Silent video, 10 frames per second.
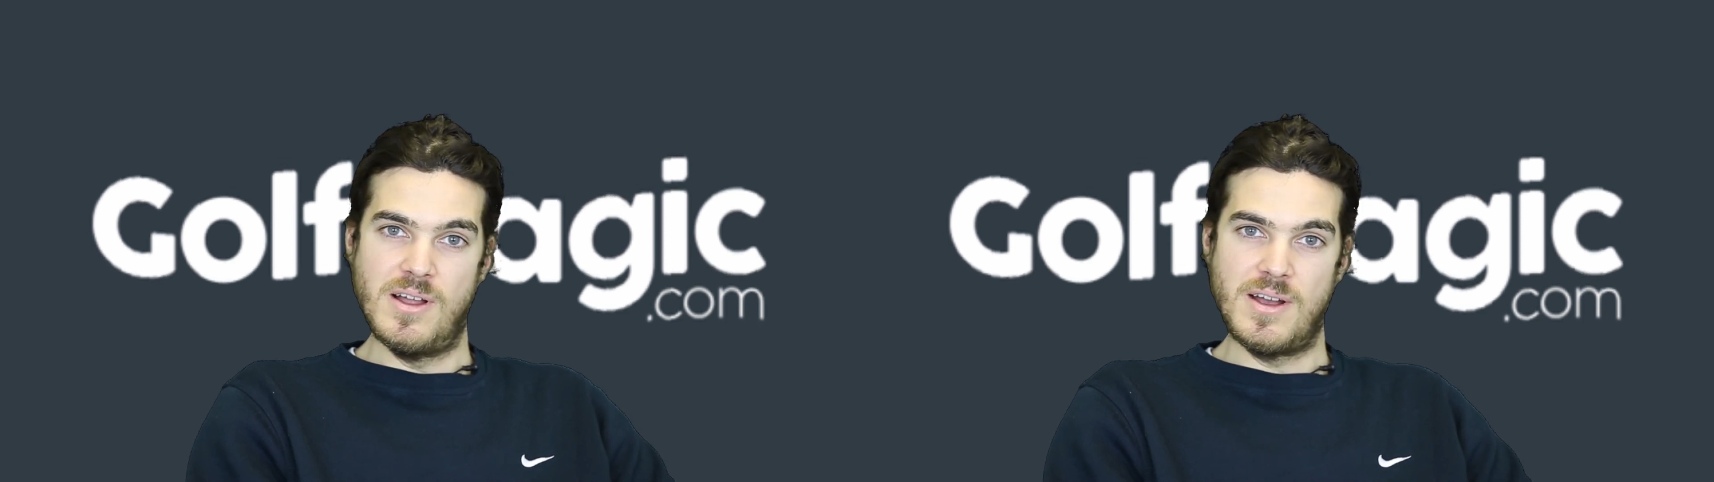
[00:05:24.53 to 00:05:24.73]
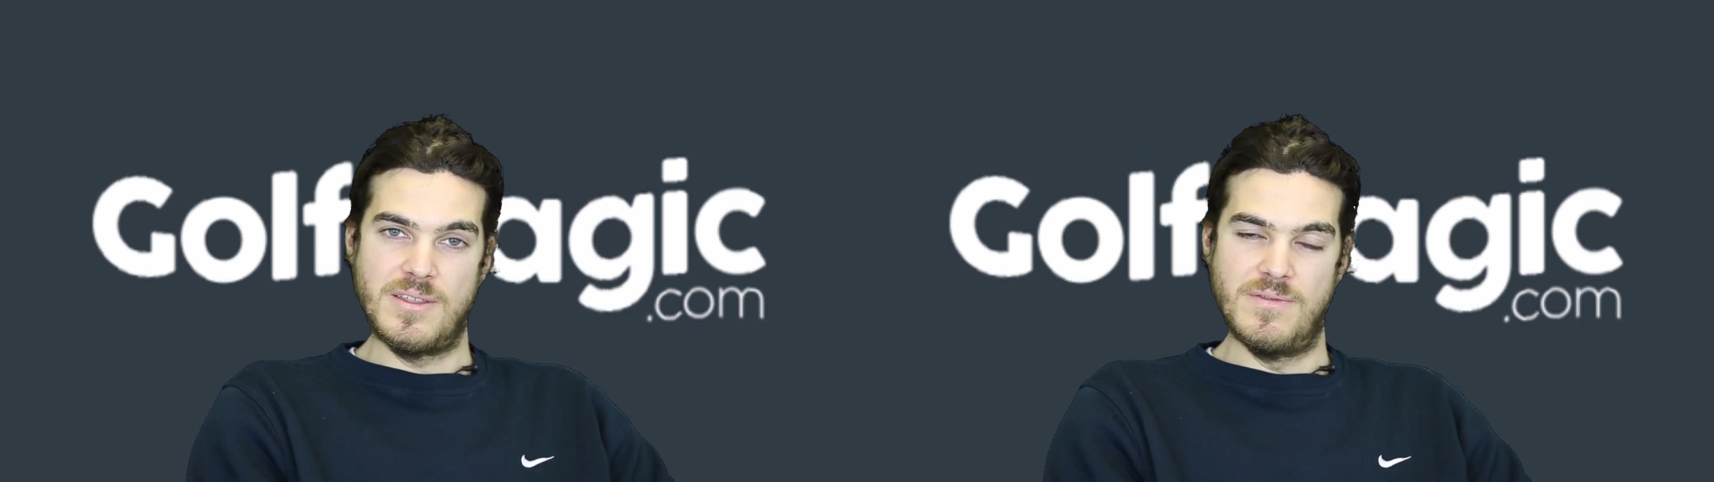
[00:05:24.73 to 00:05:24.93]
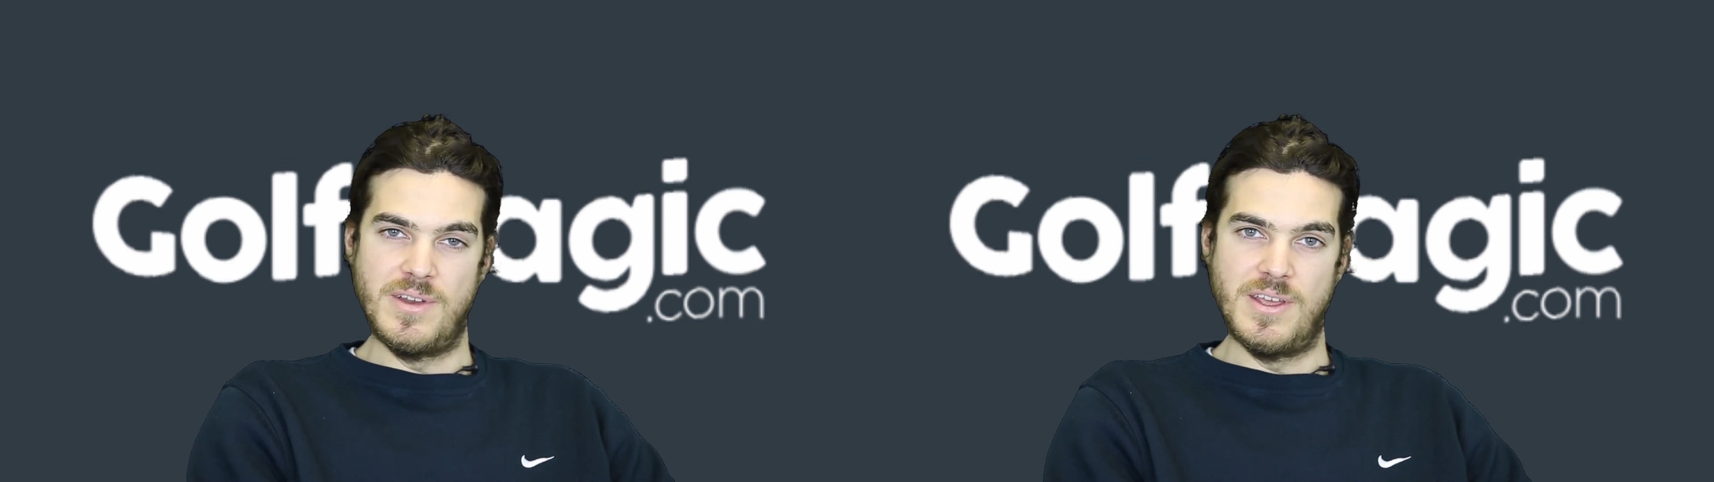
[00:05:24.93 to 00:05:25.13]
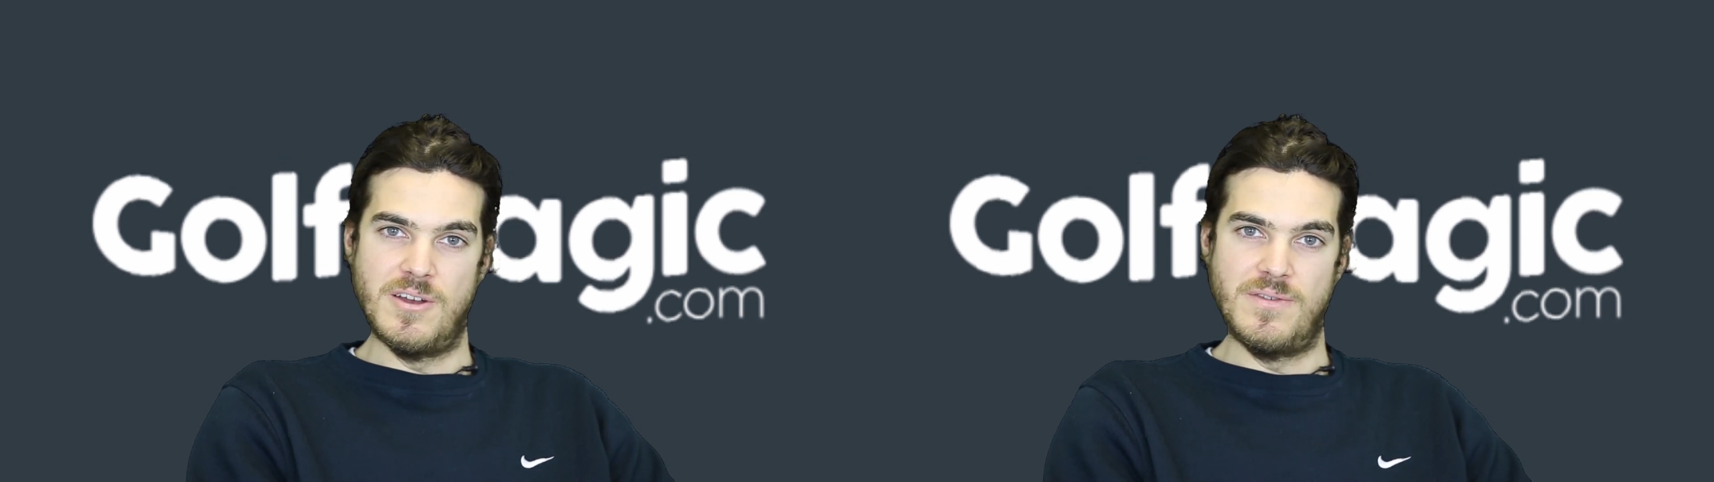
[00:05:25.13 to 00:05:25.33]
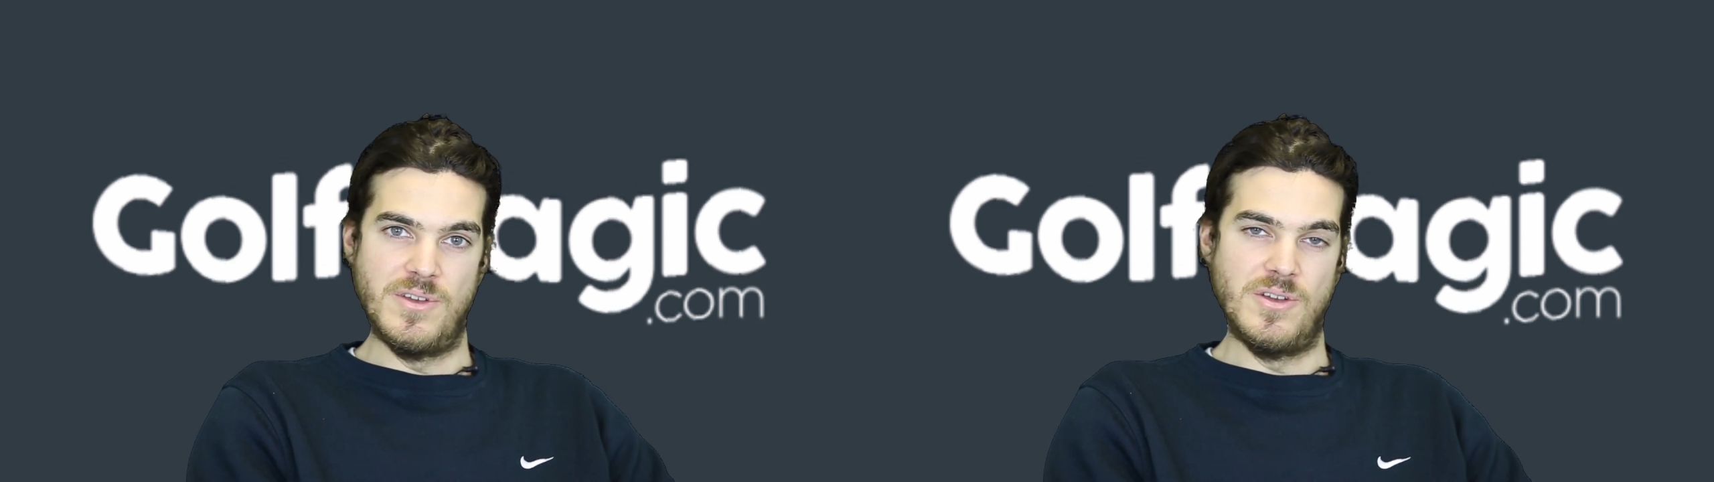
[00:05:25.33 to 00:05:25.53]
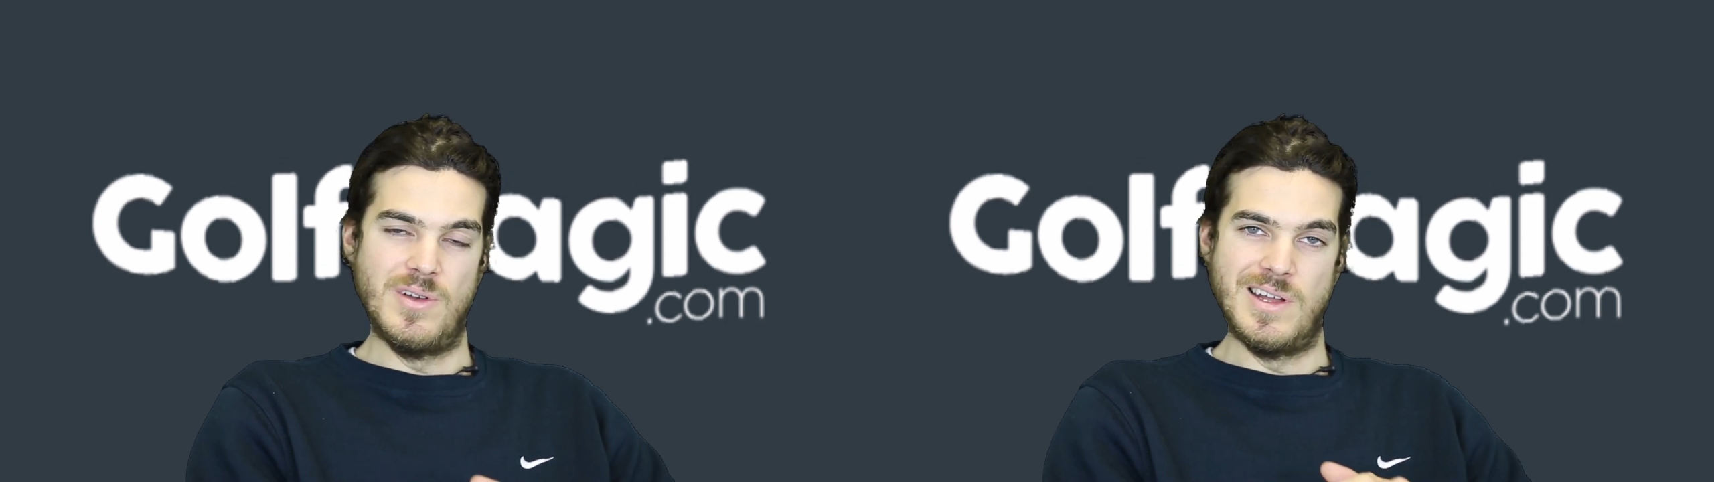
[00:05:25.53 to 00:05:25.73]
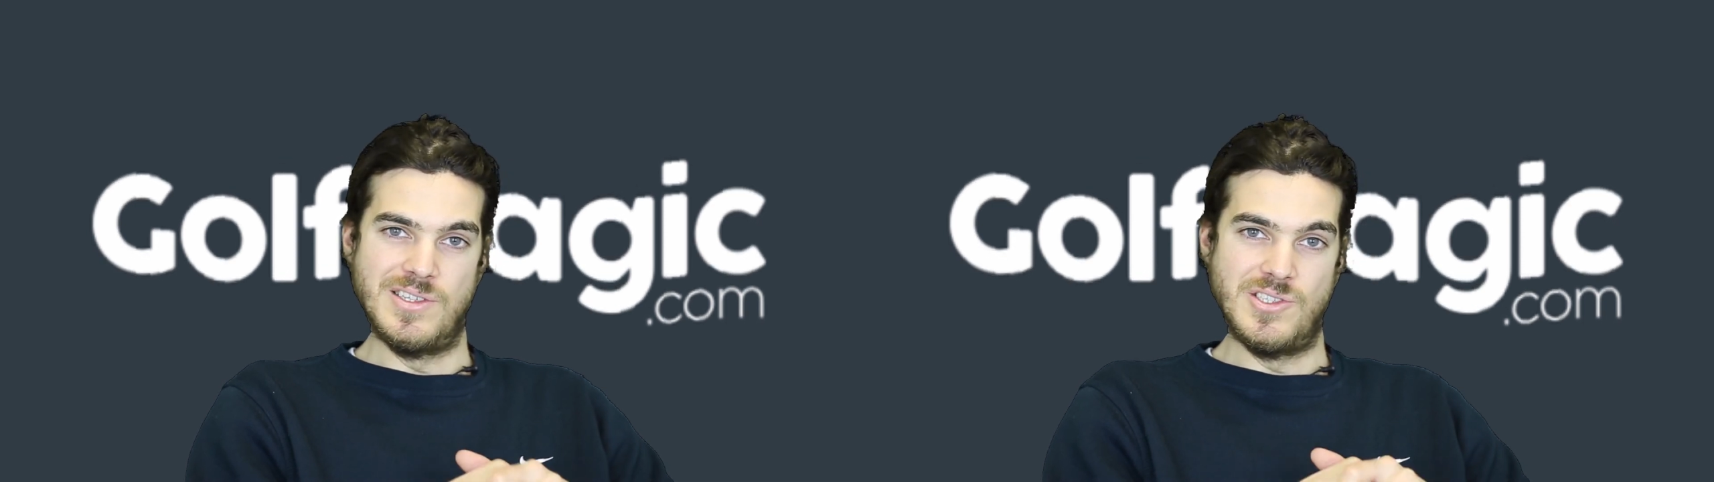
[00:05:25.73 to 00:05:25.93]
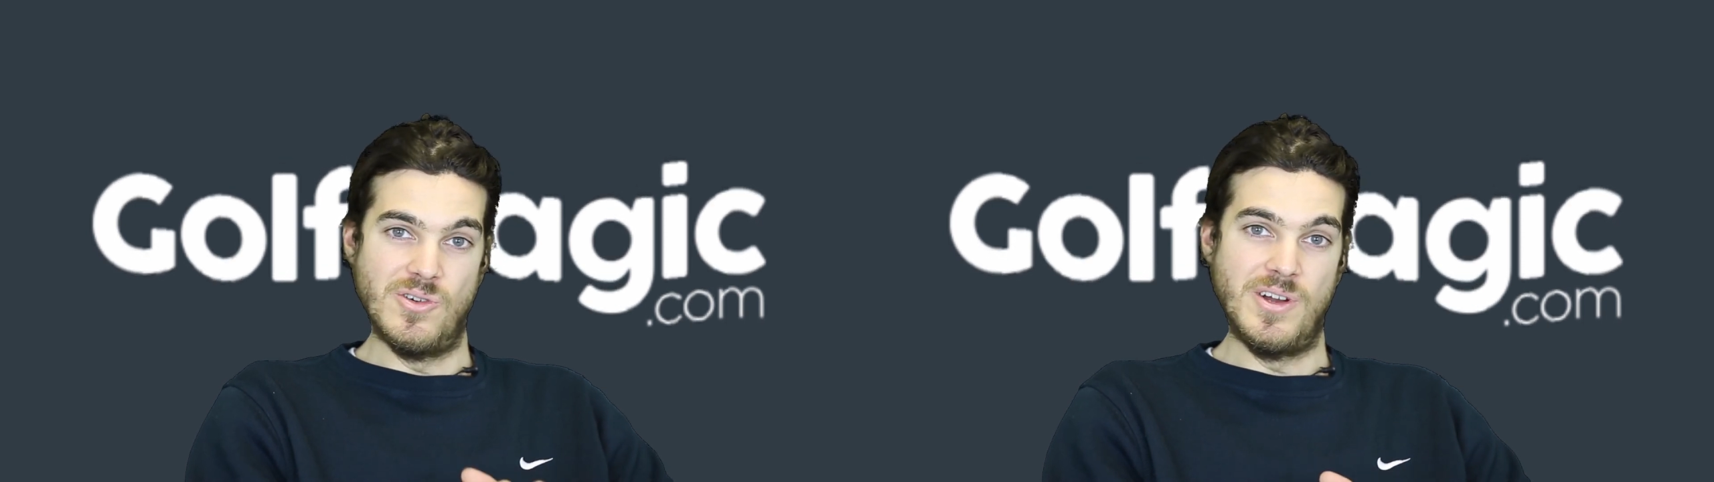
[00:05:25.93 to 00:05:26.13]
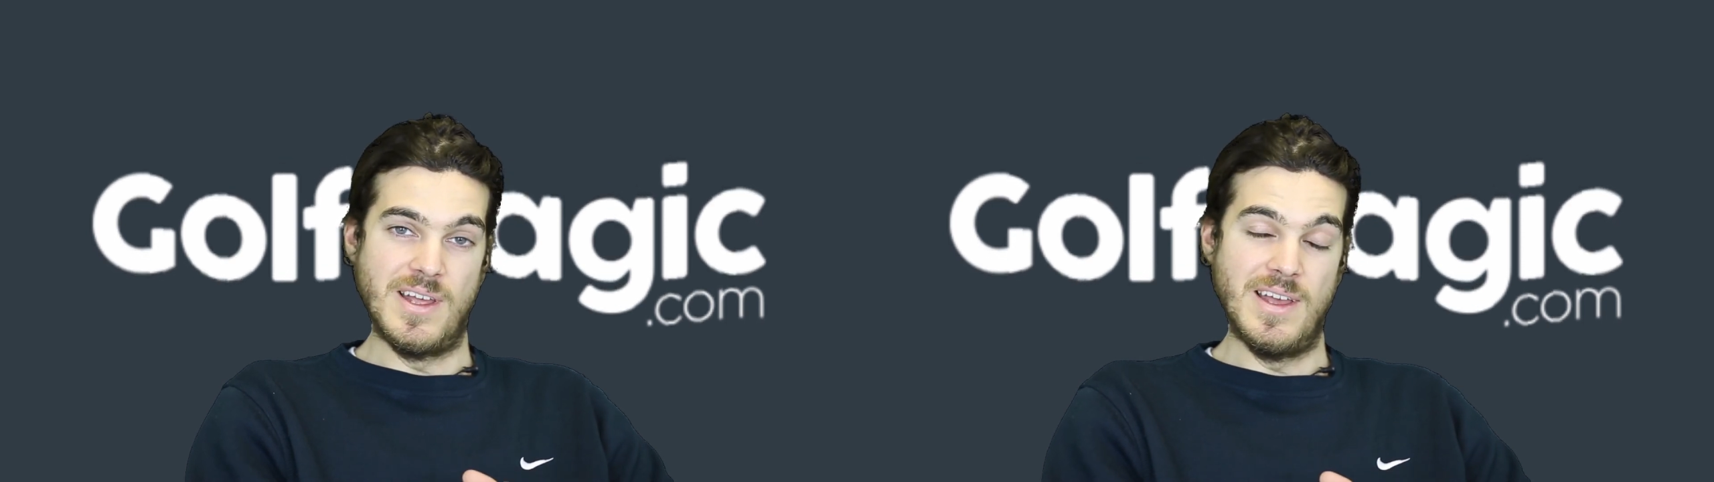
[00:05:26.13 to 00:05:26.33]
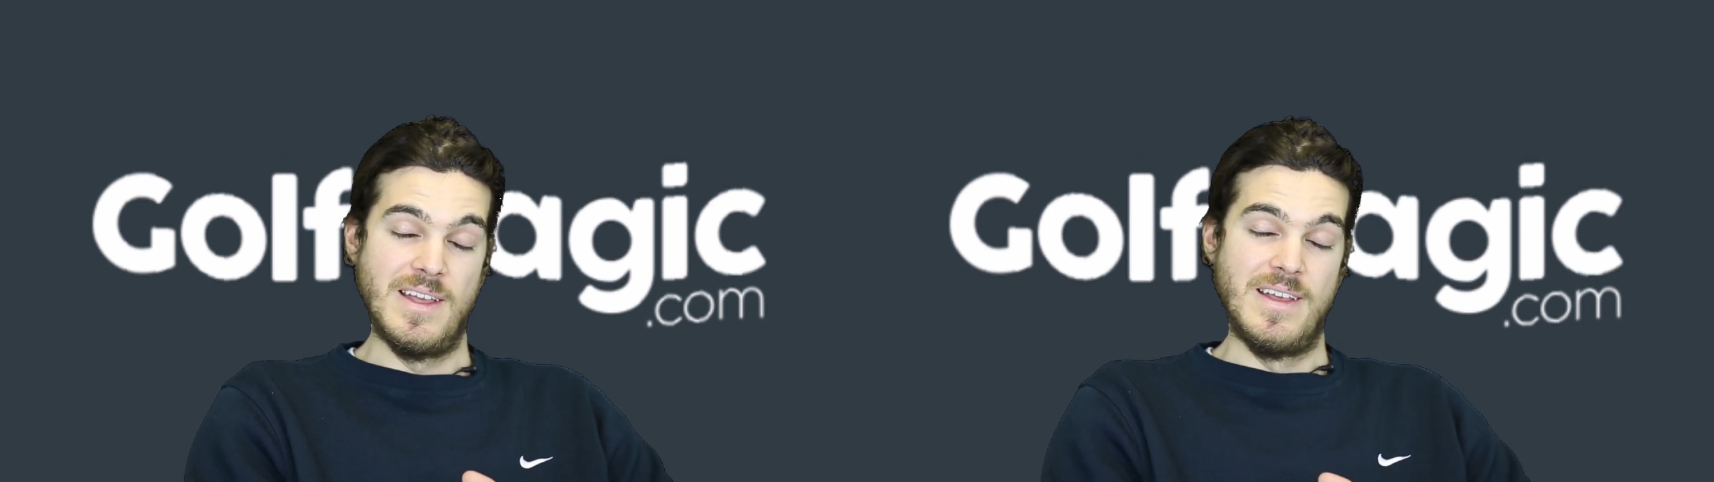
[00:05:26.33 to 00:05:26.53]
like the video if you enjoyed
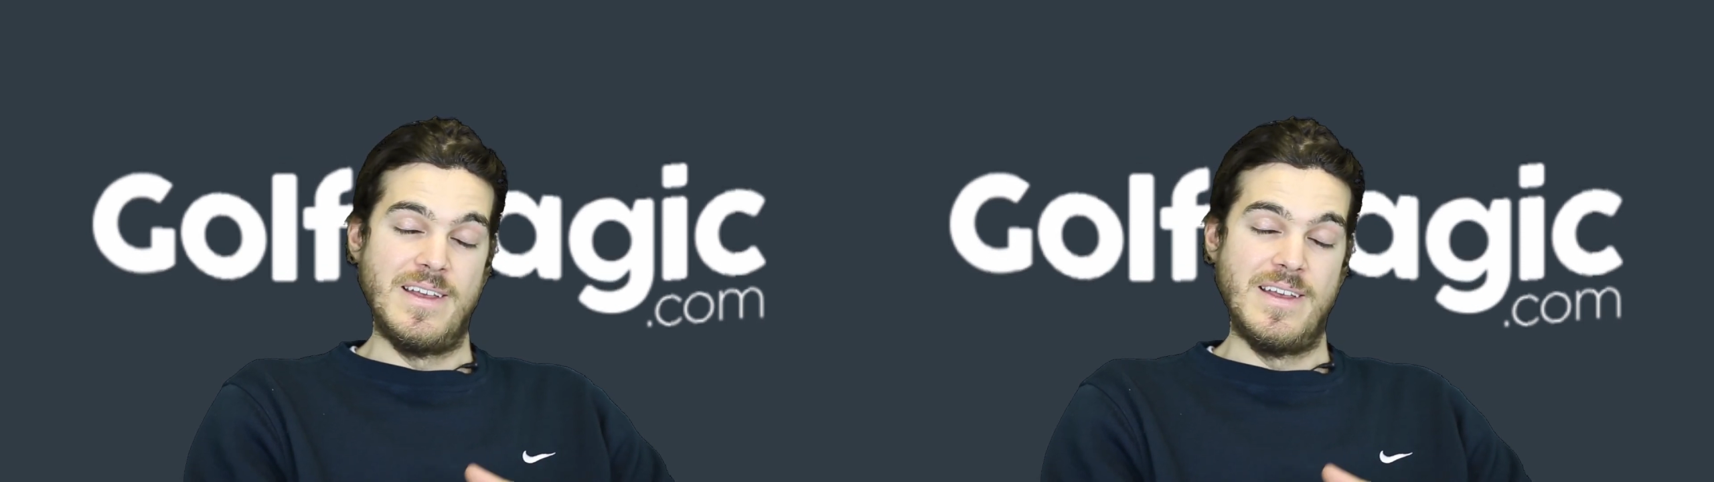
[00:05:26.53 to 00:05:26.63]
it,